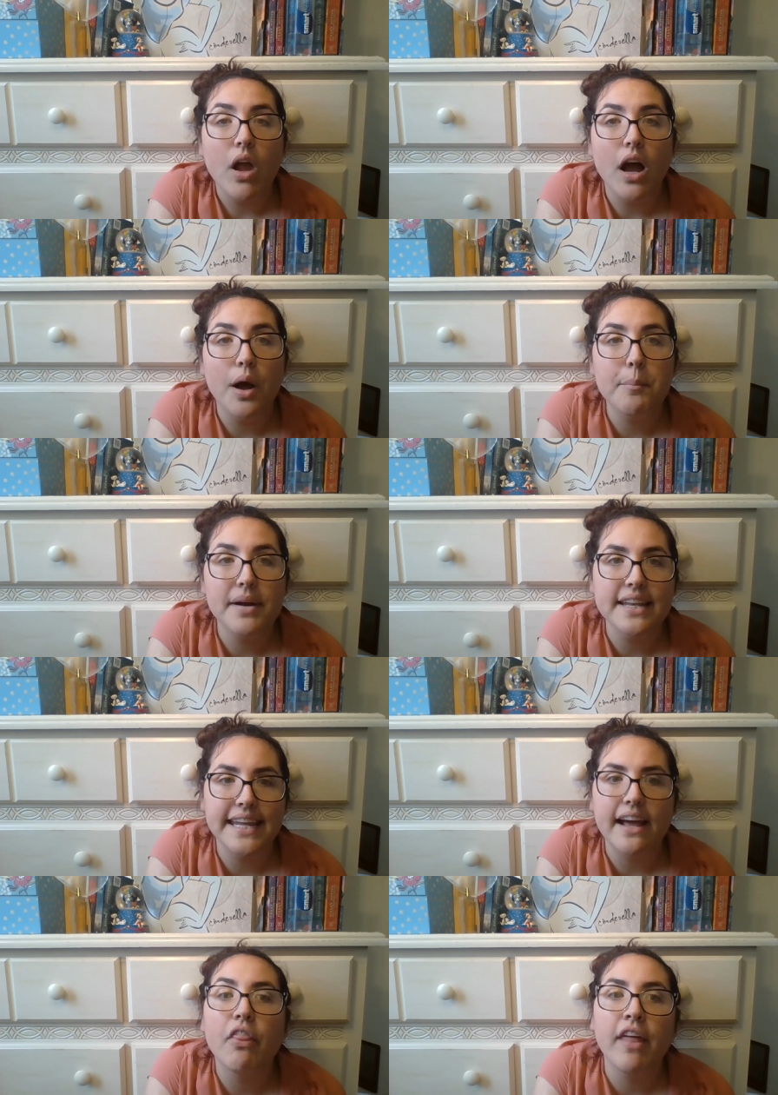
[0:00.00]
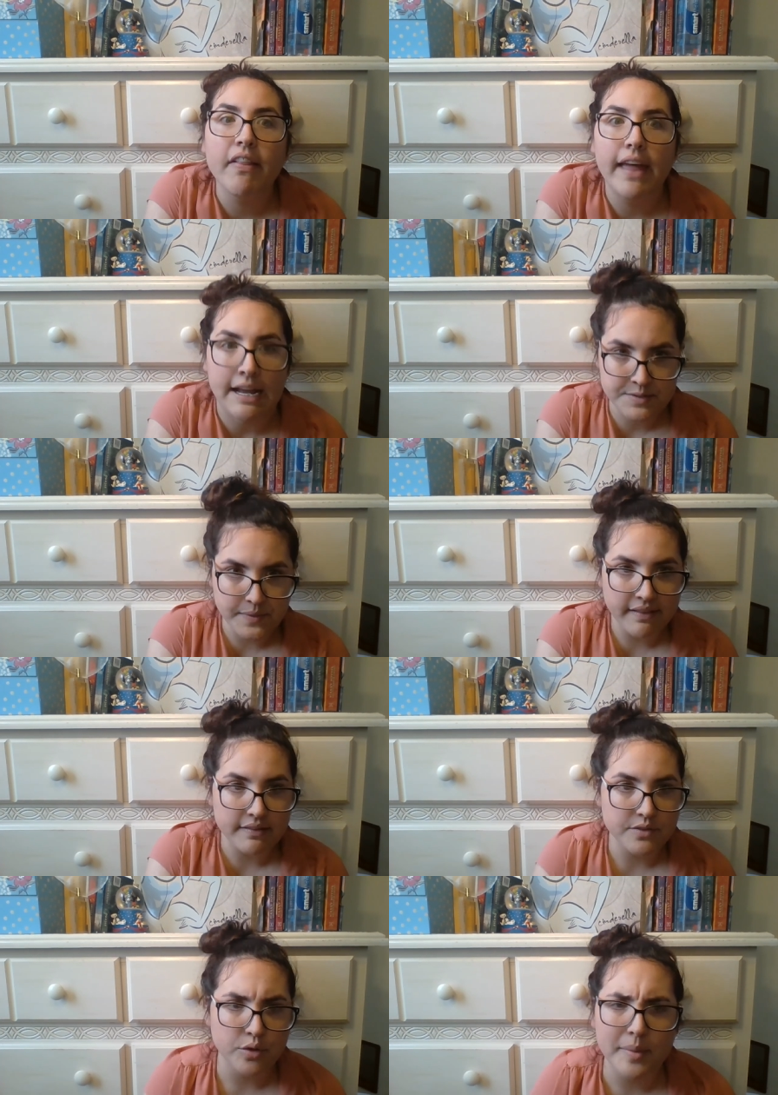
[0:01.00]
But yeah, they laughed when they
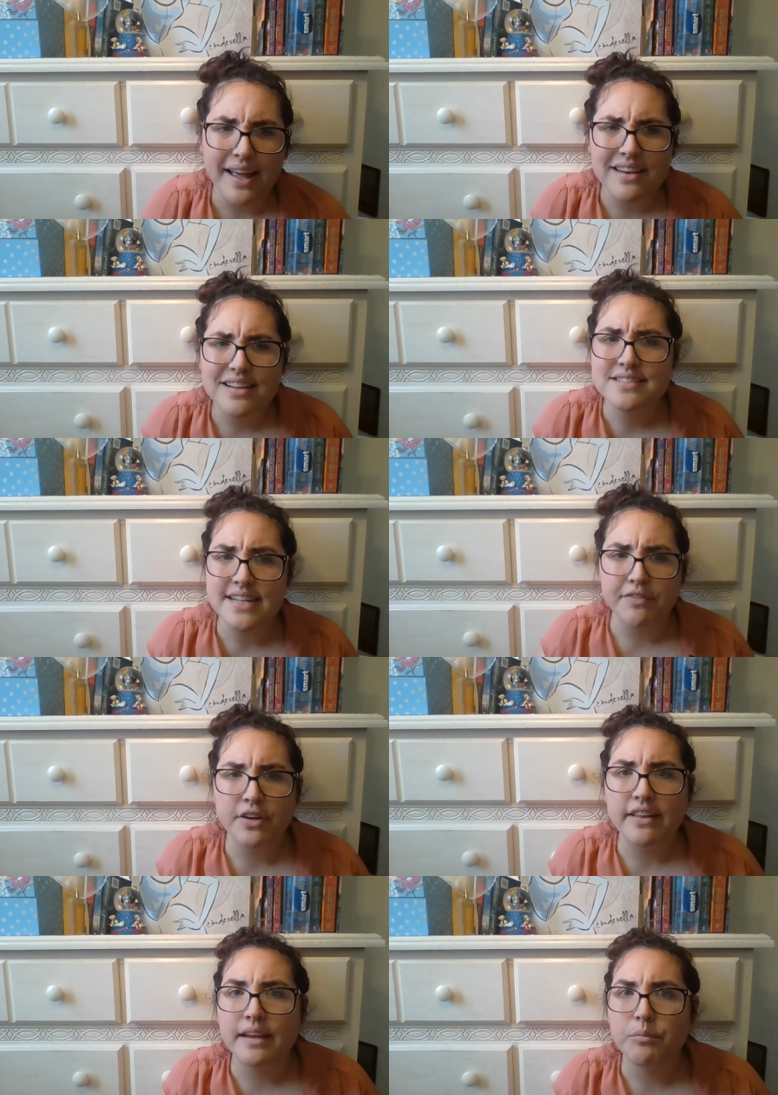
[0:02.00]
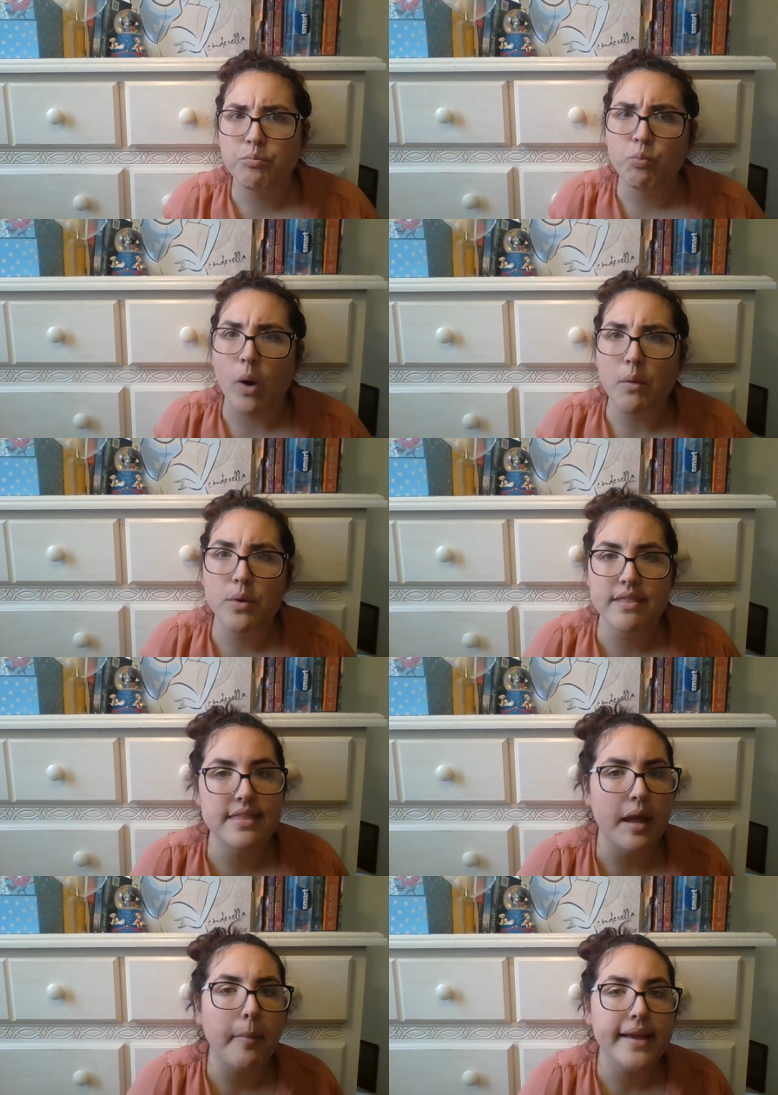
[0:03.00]
left the room. And definitely, why
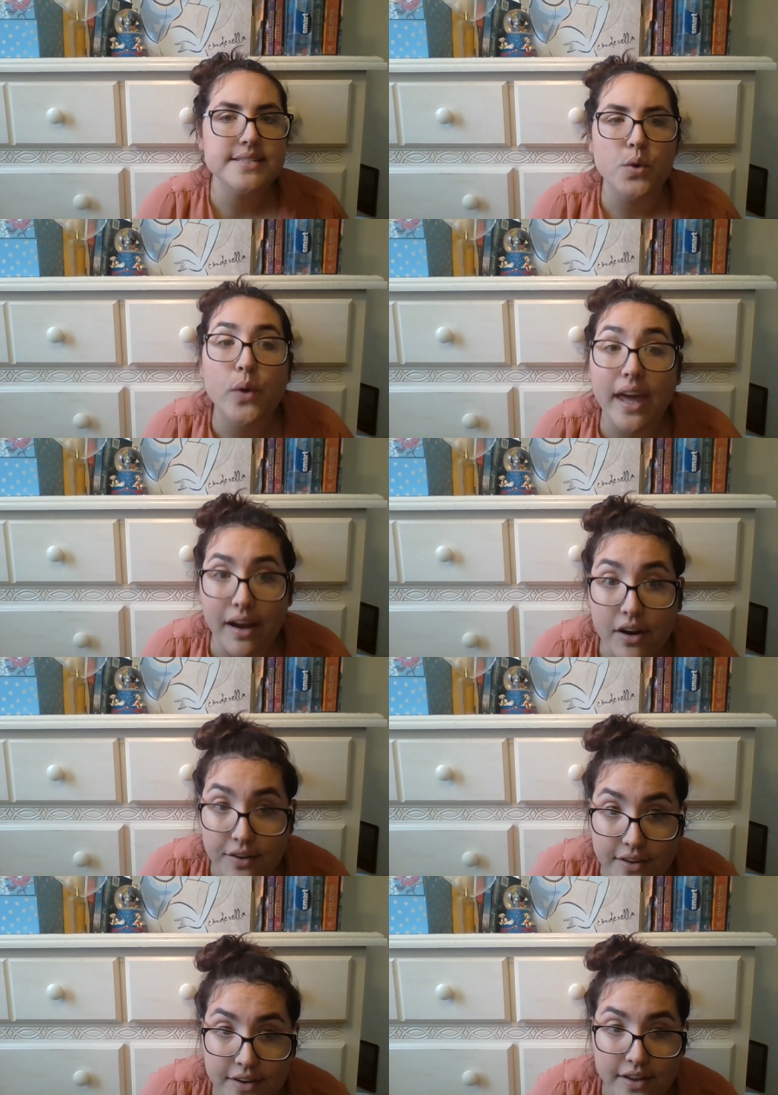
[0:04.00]
wouldn't they? Because who cared?